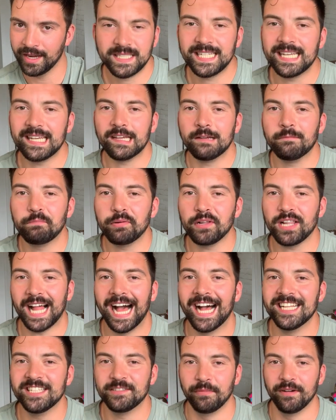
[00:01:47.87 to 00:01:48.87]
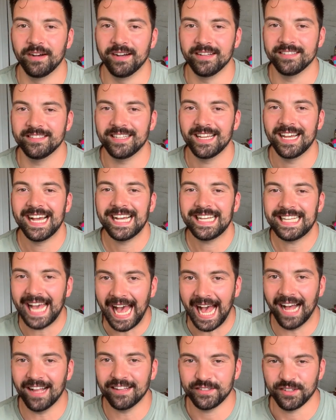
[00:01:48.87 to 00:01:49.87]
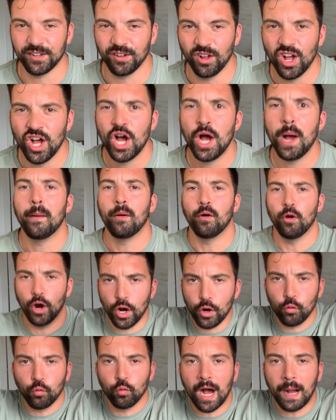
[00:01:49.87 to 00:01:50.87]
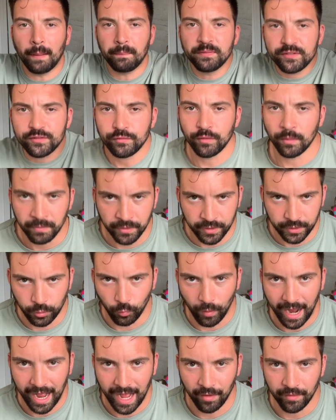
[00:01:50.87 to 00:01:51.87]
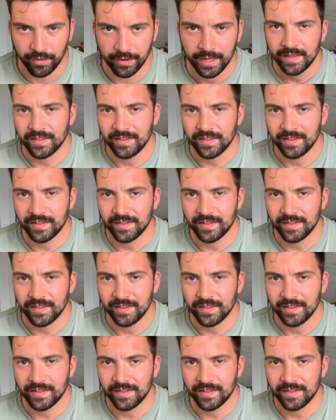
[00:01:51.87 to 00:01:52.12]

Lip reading: Team Plasma's castle erupts from the ground.